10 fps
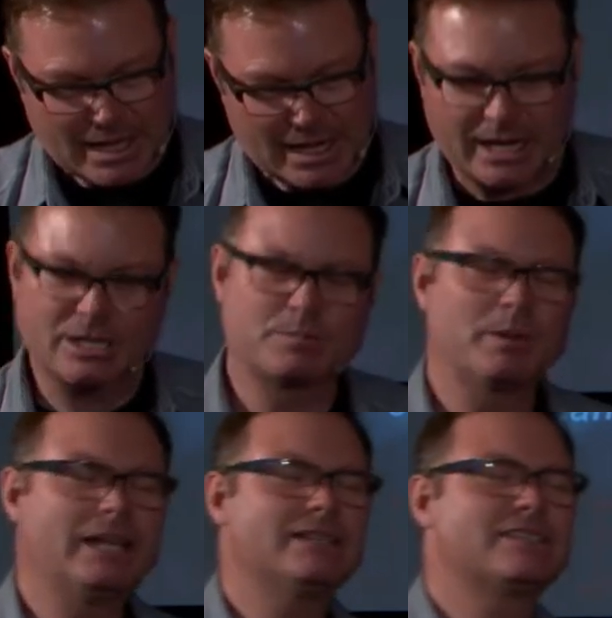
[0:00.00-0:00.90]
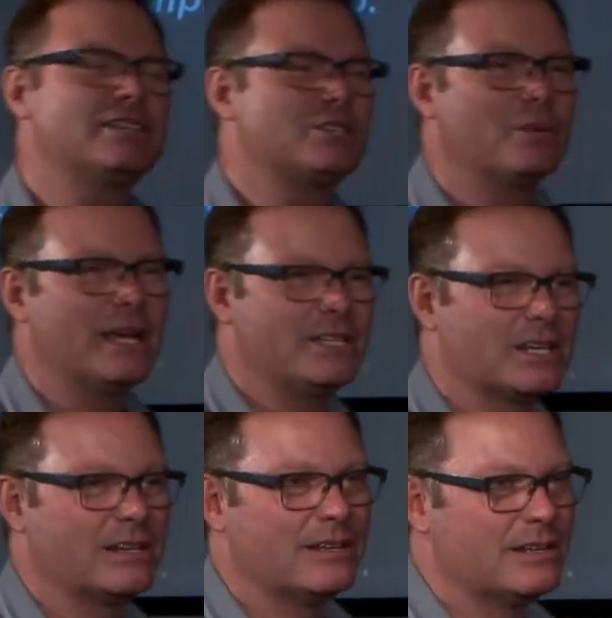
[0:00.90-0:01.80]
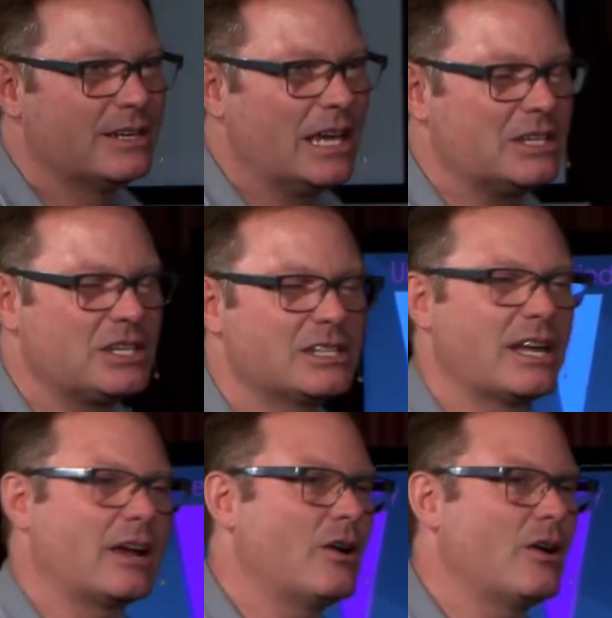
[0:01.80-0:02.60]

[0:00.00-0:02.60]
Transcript: And I explained the situation. And she's like,